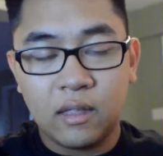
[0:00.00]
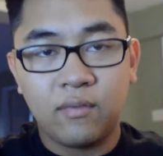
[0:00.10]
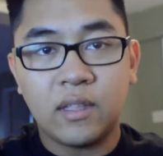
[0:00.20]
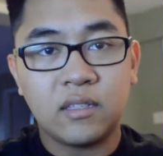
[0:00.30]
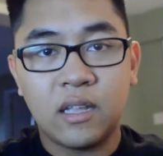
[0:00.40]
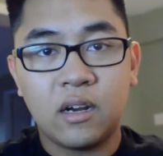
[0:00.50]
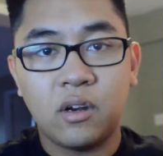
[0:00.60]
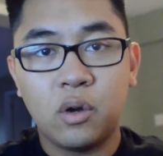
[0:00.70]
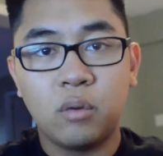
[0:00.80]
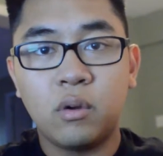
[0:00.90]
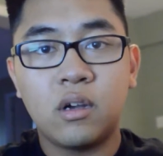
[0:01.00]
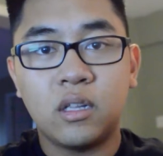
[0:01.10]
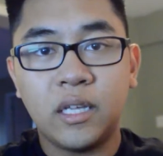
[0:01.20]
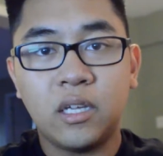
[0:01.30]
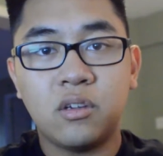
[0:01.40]
that's not a normal
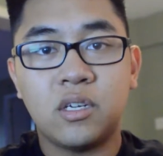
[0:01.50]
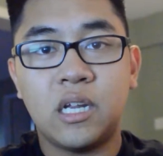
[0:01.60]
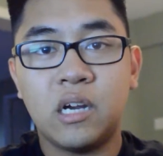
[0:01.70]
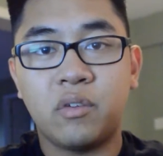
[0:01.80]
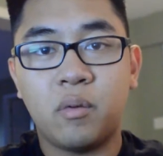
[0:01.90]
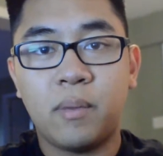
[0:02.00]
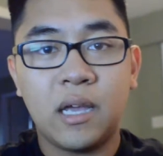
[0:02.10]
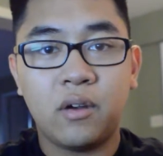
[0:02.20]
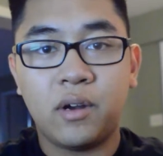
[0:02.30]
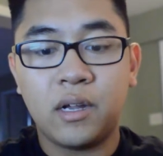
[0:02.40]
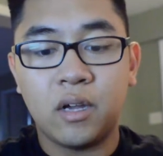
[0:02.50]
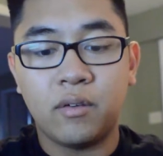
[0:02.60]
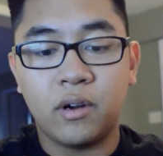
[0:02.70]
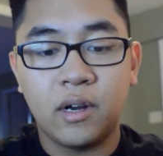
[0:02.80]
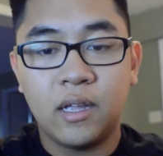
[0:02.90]
clink you should hear from a battery
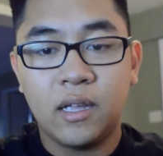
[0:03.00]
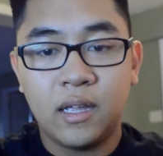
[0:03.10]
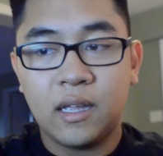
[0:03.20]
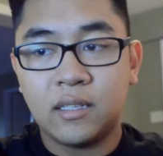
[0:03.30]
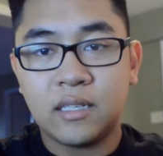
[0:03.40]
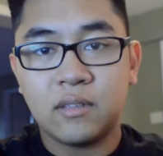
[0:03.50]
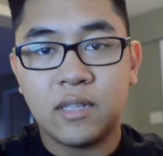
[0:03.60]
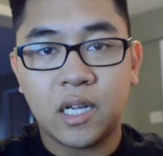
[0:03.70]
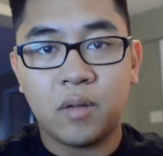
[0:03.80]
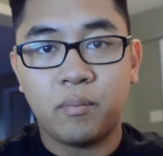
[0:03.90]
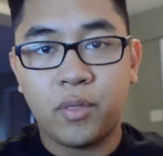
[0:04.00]
cover. It sounds like I'm